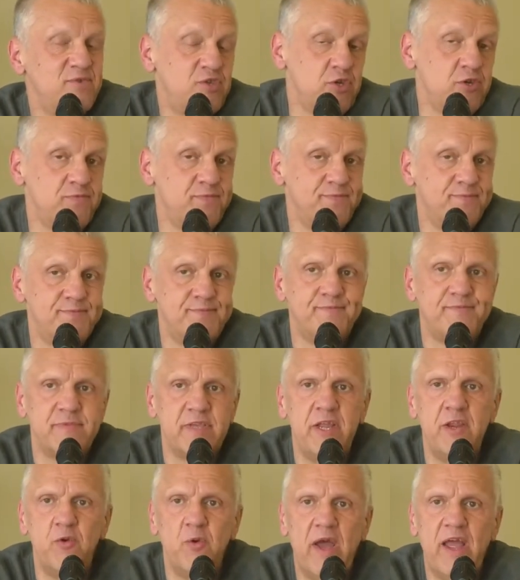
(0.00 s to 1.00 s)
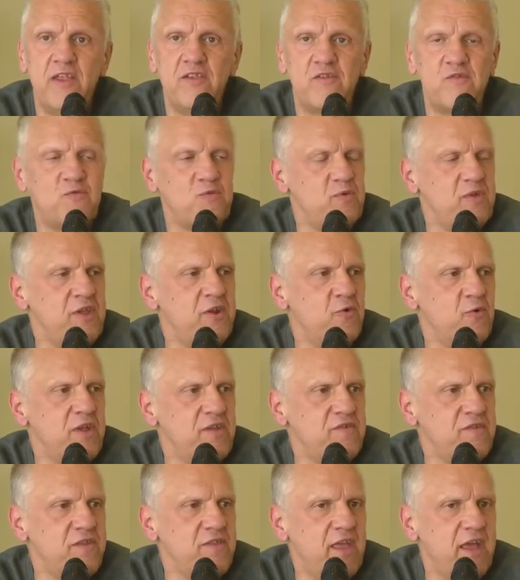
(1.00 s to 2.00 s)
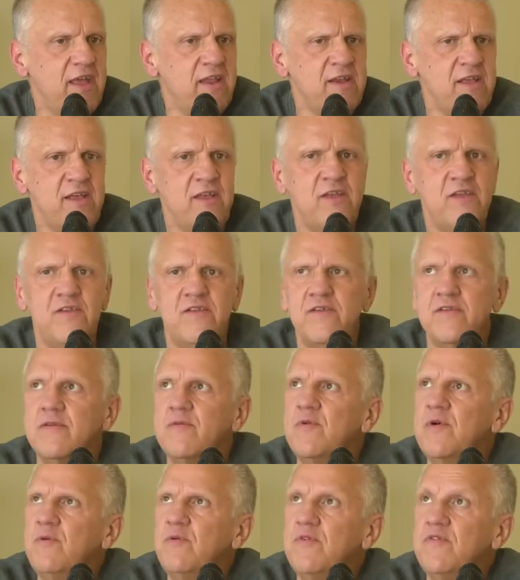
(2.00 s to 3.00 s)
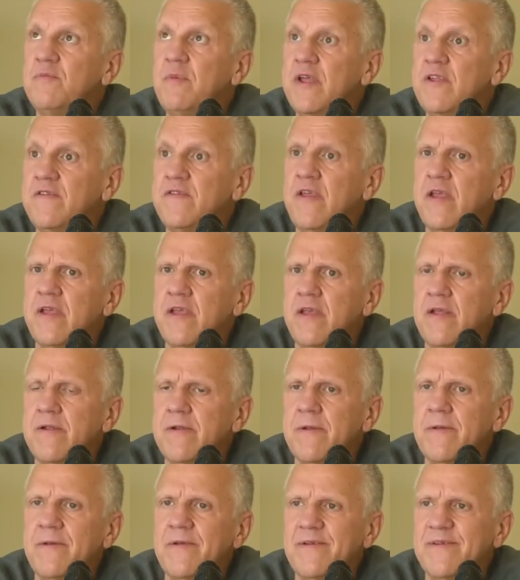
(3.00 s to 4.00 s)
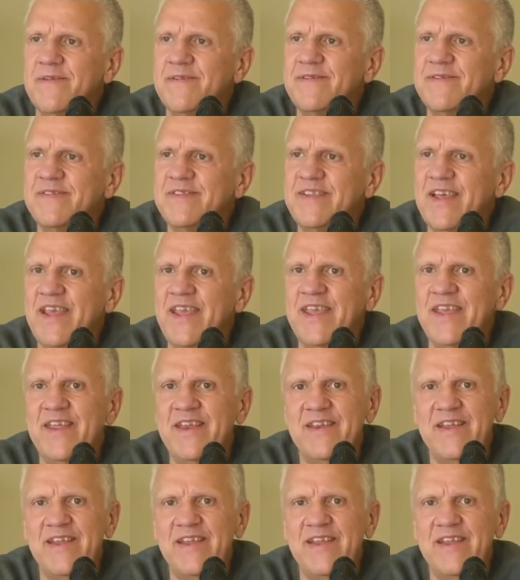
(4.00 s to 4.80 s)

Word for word: so anyway, I just interested in that. Okay. What was that? You got both questions out? Dang